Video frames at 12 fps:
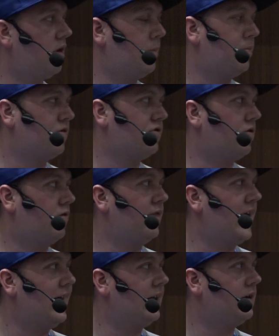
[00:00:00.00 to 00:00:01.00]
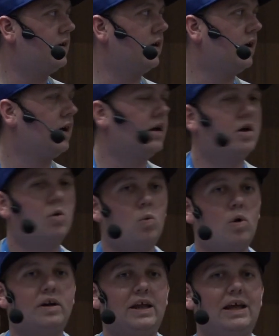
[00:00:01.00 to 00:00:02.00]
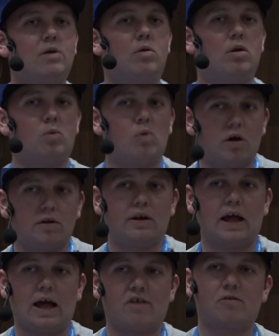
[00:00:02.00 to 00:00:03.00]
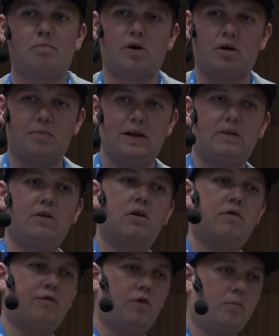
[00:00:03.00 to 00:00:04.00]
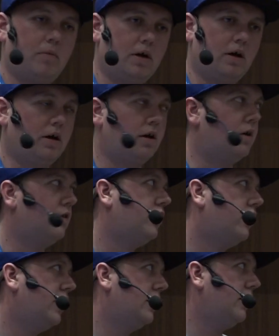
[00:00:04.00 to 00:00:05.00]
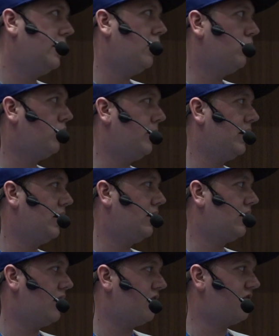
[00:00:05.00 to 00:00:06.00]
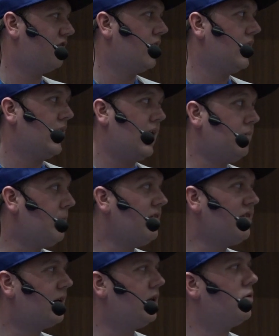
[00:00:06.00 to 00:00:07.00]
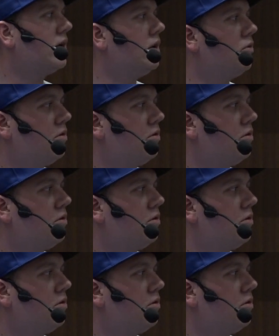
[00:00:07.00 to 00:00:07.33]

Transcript: apostrophe and 1=1 as a parameter from targeted automated tests. And basically you can